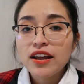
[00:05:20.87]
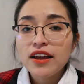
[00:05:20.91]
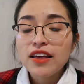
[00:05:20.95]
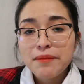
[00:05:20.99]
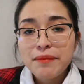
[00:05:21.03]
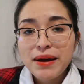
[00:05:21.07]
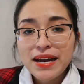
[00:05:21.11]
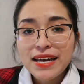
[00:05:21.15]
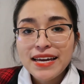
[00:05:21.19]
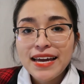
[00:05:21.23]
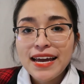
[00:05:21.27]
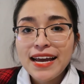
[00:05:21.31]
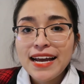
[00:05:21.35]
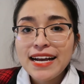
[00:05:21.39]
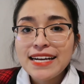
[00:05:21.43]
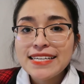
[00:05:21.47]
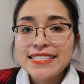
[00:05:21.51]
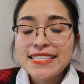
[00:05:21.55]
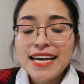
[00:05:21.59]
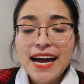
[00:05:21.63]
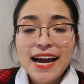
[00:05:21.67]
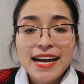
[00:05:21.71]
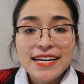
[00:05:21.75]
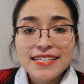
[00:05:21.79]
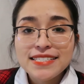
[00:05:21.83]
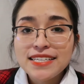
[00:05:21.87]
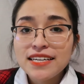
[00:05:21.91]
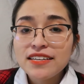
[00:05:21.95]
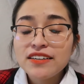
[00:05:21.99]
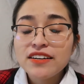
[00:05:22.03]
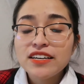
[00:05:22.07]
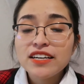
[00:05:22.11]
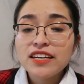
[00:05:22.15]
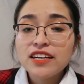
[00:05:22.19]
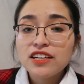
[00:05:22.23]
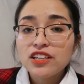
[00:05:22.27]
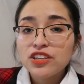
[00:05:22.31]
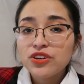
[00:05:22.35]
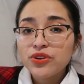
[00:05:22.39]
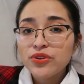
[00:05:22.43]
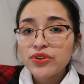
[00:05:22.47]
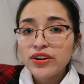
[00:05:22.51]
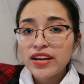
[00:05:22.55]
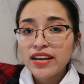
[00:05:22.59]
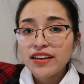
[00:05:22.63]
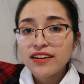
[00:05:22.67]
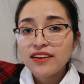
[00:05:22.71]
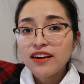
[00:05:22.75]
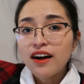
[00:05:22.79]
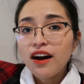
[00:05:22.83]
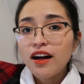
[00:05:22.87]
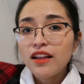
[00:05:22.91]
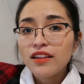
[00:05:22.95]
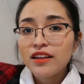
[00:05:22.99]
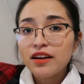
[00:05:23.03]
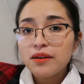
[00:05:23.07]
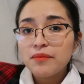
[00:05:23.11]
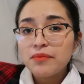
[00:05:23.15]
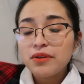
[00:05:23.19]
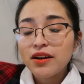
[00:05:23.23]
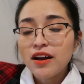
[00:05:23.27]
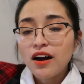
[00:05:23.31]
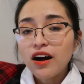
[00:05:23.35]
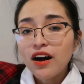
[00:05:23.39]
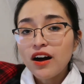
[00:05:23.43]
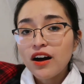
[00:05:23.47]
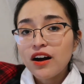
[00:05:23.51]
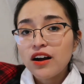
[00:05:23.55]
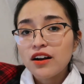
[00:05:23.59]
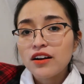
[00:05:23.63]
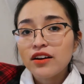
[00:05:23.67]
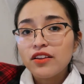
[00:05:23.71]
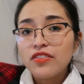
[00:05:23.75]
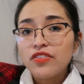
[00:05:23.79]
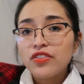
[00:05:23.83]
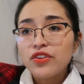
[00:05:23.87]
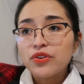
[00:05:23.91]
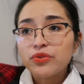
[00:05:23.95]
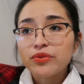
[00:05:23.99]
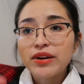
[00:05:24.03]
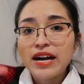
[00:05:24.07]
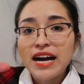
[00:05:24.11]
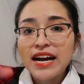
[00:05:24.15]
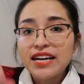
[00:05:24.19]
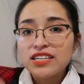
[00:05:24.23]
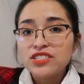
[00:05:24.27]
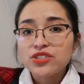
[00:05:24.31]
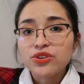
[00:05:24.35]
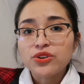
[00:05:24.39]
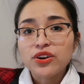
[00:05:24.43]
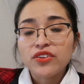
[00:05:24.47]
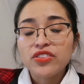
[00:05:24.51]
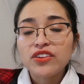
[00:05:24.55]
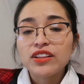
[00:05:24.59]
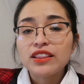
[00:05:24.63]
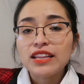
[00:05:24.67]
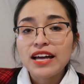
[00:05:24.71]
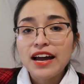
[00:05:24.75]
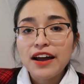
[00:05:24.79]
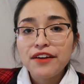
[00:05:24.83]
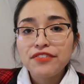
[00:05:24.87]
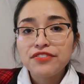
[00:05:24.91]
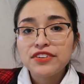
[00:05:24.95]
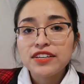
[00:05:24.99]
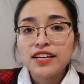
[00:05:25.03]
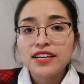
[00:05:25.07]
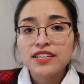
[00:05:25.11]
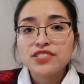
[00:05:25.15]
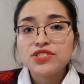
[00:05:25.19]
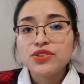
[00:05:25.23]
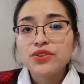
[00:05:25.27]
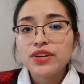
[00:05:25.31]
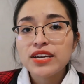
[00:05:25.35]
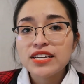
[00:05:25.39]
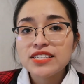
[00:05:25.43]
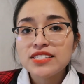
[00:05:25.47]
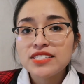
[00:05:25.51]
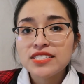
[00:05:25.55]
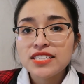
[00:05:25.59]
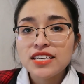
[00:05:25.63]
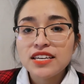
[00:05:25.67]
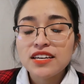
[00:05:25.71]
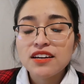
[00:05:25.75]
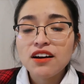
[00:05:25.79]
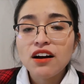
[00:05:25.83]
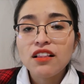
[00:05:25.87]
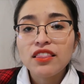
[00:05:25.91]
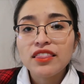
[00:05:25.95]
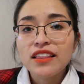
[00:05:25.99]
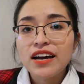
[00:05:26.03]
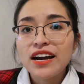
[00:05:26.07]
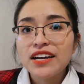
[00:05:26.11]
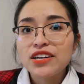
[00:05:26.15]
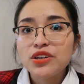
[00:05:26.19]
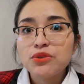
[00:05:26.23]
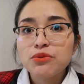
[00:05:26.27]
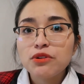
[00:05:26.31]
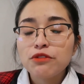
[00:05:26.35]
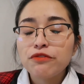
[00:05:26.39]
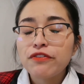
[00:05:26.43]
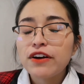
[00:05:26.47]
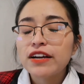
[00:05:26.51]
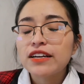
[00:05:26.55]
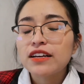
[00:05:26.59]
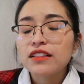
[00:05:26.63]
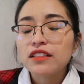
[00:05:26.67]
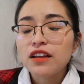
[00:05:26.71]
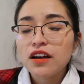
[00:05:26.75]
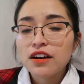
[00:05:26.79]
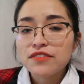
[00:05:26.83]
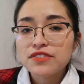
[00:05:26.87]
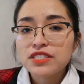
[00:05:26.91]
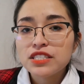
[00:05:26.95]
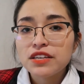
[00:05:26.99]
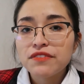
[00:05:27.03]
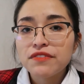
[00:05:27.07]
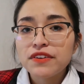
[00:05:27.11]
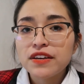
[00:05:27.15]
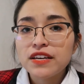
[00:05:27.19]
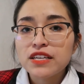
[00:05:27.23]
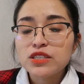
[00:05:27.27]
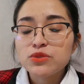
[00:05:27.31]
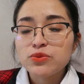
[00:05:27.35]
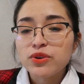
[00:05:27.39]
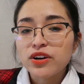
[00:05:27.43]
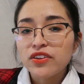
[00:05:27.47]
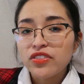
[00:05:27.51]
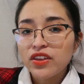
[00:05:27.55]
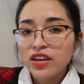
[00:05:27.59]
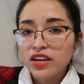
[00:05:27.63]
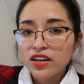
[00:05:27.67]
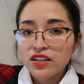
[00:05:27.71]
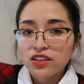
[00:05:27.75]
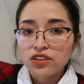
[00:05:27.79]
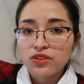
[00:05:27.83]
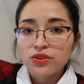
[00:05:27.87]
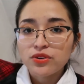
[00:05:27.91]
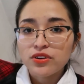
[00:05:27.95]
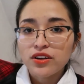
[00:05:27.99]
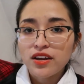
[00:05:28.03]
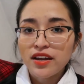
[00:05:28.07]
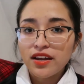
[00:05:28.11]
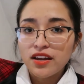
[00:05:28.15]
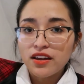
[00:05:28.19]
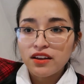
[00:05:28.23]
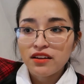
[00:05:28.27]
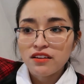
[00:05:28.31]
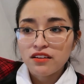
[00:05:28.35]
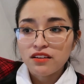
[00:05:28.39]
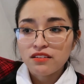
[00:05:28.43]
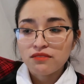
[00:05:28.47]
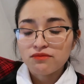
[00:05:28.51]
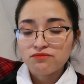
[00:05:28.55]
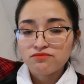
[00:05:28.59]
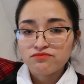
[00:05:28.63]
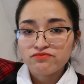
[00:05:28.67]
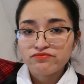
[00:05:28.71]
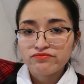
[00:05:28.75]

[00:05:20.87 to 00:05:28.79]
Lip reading: In my case, I did not include a column on the right or the left. As you can see online, you will find a lot of CVs where they include a